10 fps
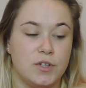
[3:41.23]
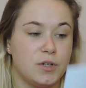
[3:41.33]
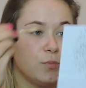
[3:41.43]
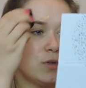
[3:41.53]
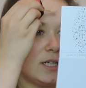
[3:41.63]
so you
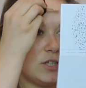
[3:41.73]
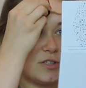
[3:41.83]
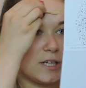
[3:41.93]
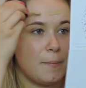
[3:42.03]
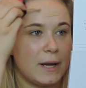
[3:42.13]
can really
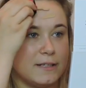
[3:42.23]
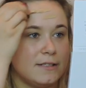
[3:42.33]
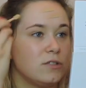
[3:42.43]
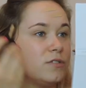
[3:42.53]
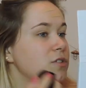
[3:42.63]
just like
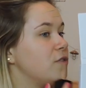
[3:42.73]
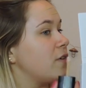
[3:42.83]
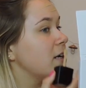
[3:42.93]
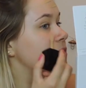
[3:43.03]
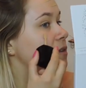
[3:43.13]
paste it onto your
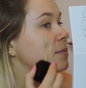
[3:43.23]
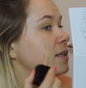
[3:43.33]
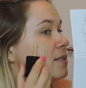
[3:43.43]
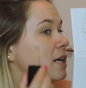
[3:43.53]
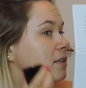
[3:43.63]
face, if that
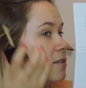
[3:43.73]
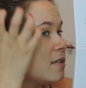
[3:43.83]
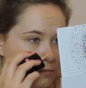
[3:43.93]
makes sense.